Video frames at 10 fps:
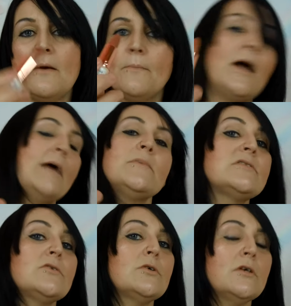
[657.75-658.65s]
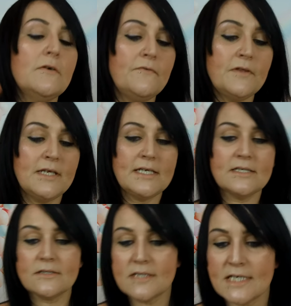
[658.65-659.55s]
but I'm a sucker for
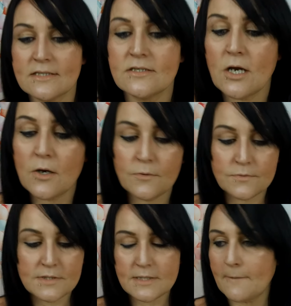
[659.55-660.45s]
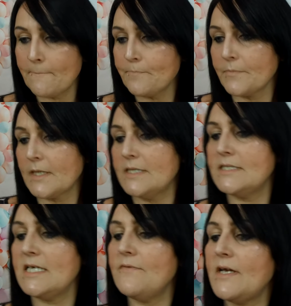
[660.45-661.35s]
these tones. Let's
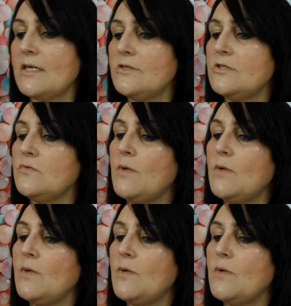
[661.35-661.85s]
see if I can just